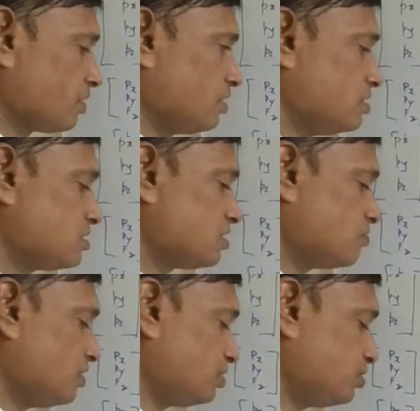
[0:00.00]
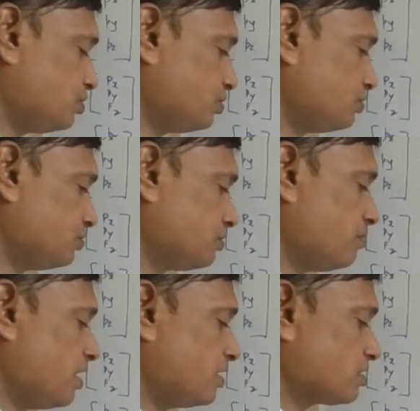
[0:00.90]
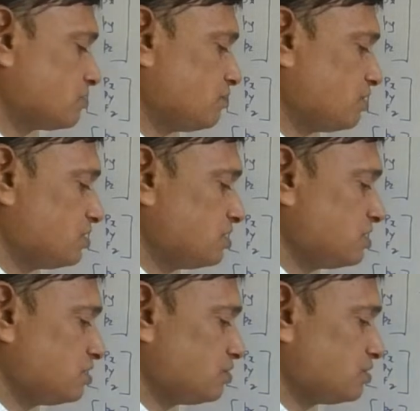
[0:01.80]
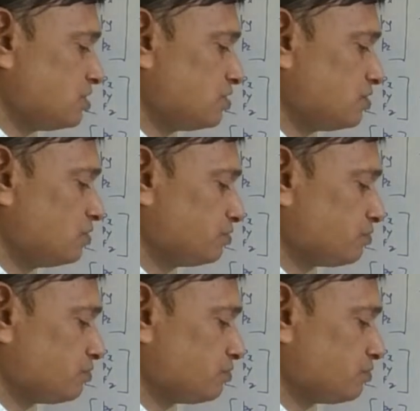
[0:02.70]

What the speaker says: is equal to minus 1 0 0